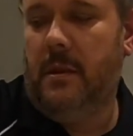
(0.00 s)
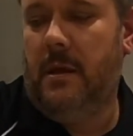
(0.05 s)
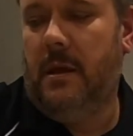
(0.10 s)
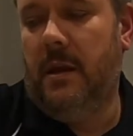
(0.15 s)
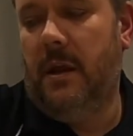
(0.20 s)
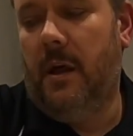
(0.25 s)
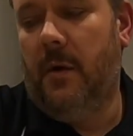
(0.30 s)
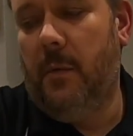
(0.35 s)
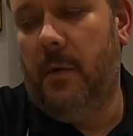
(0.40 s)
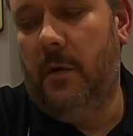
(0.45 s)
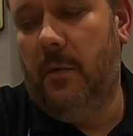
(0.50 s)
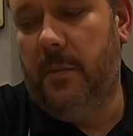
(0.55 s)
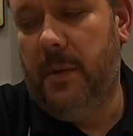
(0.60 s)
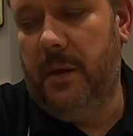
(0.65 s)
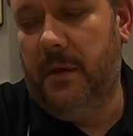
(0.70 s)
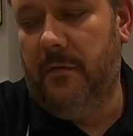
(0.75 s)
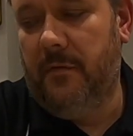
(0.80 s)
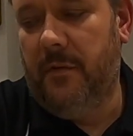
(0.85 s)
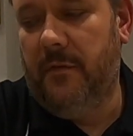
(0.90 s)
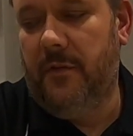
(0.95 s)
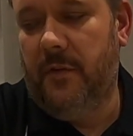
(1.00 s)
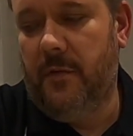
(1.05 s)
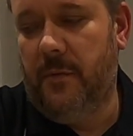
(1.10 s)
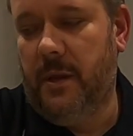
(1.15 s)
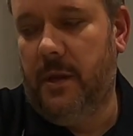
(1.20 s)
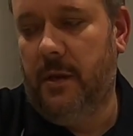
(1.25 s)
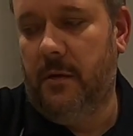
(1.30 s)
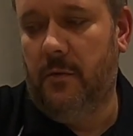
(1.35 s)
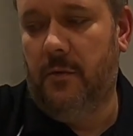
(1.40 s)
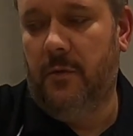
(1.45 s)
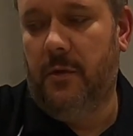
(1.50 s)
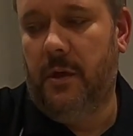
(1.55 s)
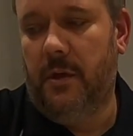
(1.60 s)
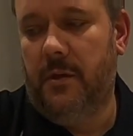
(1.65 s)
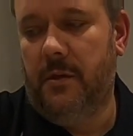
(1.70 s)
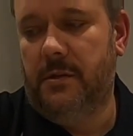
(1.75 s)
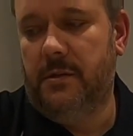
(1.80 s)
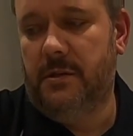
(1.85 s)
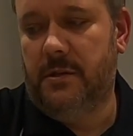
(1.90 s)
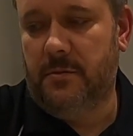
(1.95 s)
And I will be reviewing all the
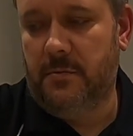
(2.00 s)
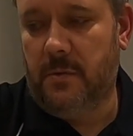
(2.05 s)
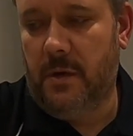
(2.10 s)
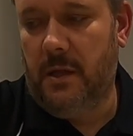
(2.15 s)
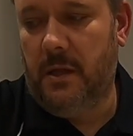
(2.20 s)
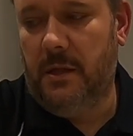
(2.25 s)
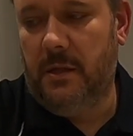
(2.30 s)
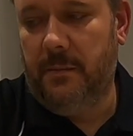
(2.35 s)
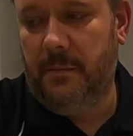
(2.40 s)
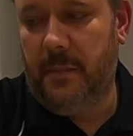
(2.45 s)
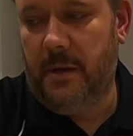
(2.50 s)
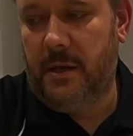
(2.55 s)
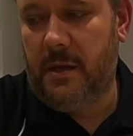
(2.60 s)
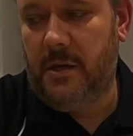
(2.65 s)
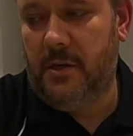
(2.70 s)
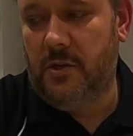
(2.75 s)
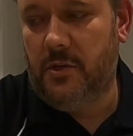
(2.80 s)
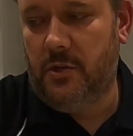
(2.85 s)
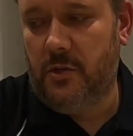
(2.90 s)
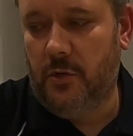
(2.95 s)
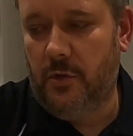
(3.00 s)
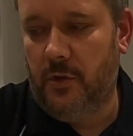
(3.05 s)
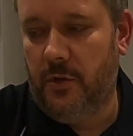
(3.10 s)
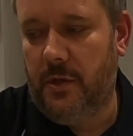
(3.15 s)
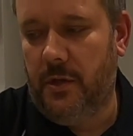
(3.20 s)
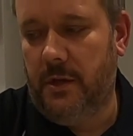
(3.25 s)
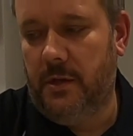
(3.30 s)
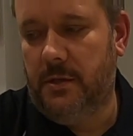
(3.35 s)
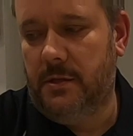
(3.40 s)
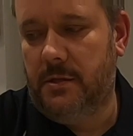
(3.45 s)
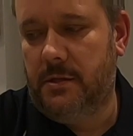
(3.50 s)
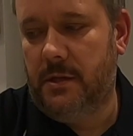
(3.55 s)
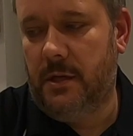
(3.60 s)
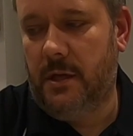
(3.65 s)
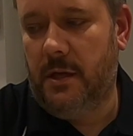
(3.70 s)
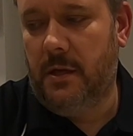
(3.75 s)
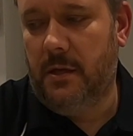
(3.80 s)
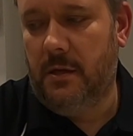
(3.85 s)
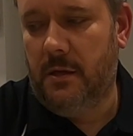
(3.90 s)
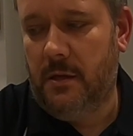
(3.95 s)
others as well and making sure
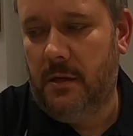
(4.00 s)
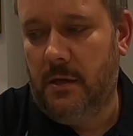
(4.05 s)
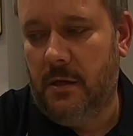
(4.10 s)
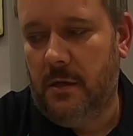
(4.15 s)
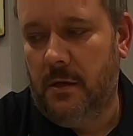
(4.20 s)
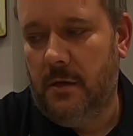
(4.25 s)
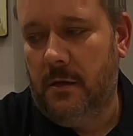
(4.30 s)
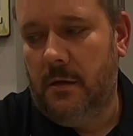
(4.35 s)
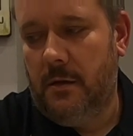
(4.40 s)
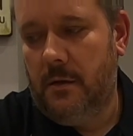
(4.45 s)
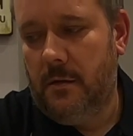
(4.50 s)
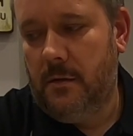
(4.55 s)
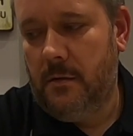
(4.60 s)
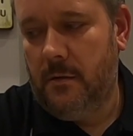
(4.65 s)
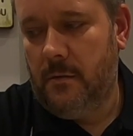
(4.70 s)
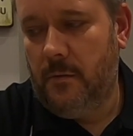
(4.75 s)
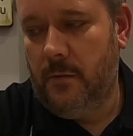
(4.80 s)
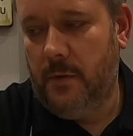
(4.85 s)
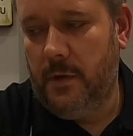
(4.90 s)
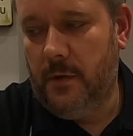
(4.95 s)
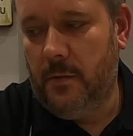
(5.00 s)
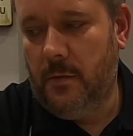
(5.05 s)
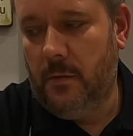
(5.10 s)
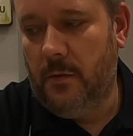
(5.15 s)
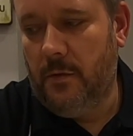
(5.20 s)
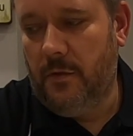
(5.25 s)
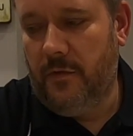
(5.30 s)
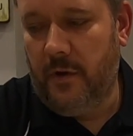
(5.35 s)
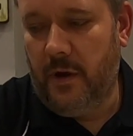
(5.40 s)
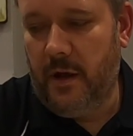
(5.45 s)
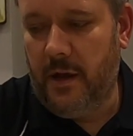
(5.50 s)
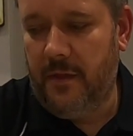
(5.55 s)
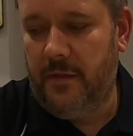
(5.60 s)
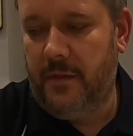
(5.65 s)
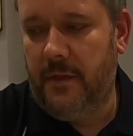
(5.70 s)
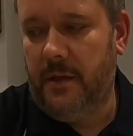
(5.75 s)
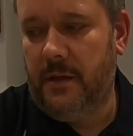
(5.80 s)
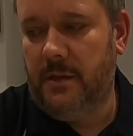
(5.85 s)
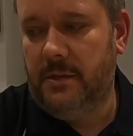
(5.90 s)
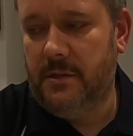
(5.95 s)
that we do all the right
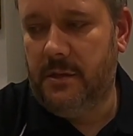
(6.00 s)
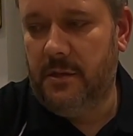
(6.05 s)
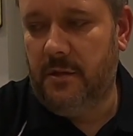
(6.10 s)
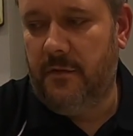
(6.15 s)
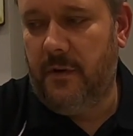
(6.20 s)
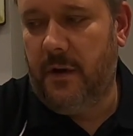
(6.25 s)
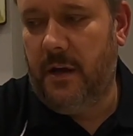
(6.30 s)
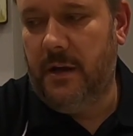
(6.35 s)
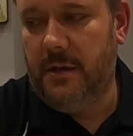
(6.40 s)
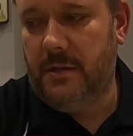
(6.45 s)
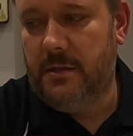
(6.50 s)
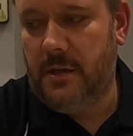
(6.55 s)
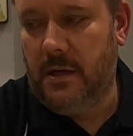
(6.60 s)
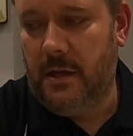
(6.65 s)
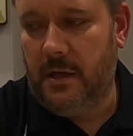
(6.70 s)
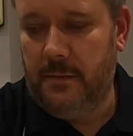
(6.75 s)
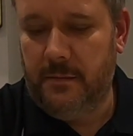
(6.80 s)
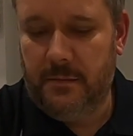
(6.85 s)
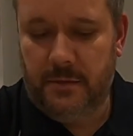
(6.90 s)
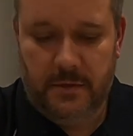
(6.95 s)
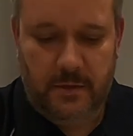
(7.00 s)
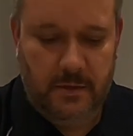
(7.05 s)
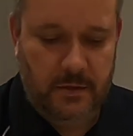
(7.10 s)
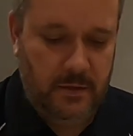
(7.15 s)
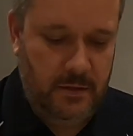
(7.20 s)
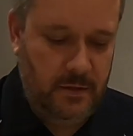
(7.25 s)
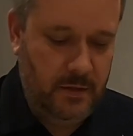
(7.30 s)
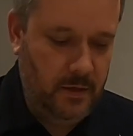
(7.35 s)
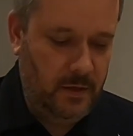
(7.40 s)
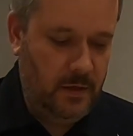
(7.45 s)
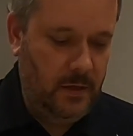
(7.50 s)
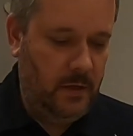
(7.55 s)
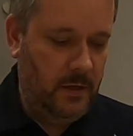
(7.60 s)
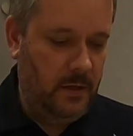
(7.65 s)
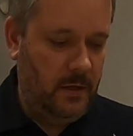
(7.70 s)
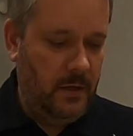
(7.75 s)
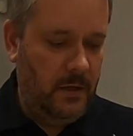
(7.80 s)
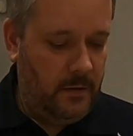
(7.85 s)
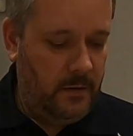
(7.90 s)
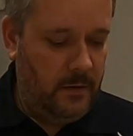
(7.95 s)
things at the right times.
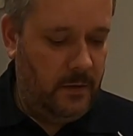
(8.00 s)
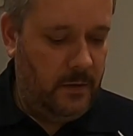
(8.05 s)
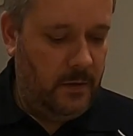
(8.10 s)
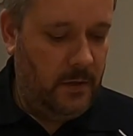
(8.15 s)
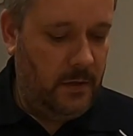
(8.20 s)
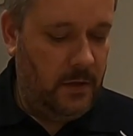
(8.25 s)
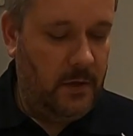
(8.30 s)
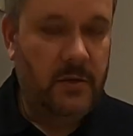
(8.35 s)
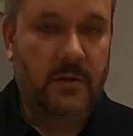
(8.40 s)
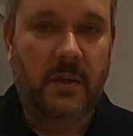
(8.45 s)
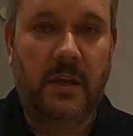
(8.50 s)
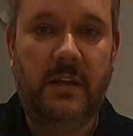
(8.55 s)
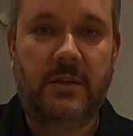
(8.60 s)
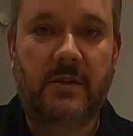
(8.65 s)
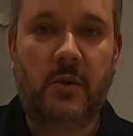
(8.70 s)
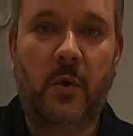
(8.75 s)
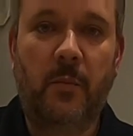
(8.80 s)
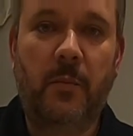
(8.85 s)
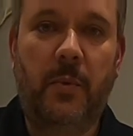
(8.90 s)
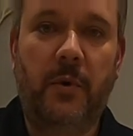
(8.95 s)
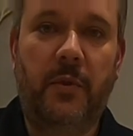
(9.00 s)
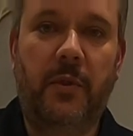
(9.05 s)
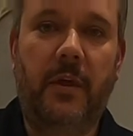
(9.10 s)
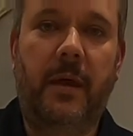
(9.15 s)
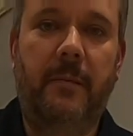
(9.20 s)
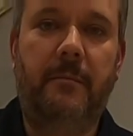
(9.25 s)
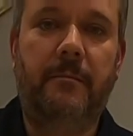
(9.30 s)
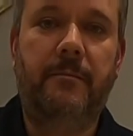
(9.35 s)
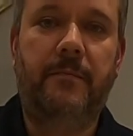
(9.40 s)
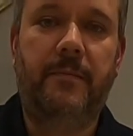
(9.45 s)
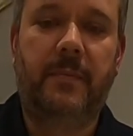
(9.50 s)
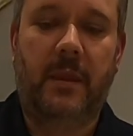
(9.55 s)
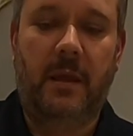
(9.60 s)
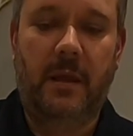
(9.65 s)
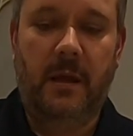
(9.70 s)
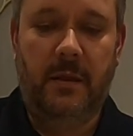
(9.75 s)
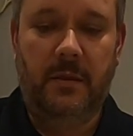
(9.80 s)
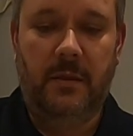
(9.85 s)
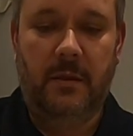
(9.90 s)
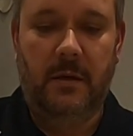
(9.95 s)
So let's go and put them
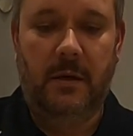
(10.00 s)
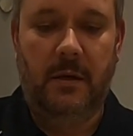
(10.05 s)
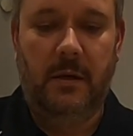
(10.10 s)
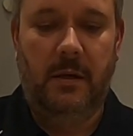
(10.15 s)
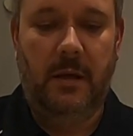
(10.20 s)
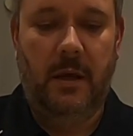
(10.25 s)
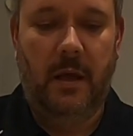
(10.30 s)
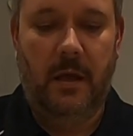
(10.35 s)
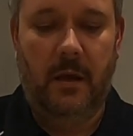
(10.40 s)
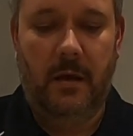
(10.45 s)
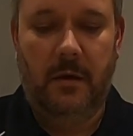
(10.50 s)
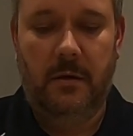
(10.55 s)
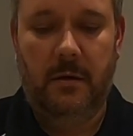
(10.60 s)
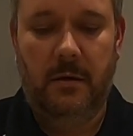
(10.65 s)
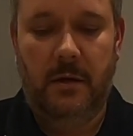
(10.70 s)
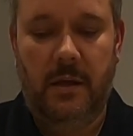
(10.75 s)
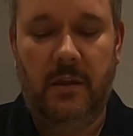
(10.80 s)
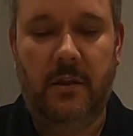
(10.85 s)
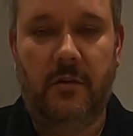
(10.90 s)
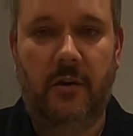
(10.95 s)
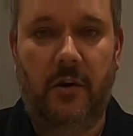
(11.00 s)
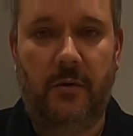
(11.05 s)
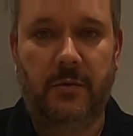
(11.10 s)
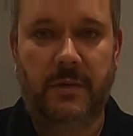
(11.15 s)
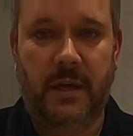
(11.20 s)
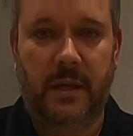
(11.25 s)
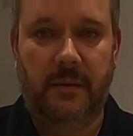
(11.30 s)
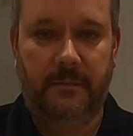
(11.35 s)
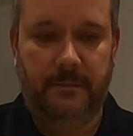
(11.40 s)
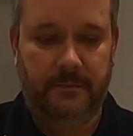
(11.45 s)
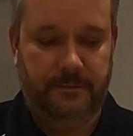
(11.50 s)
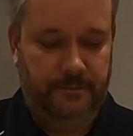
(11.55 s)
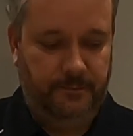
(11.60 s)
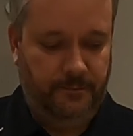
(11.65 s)
in the grow tent.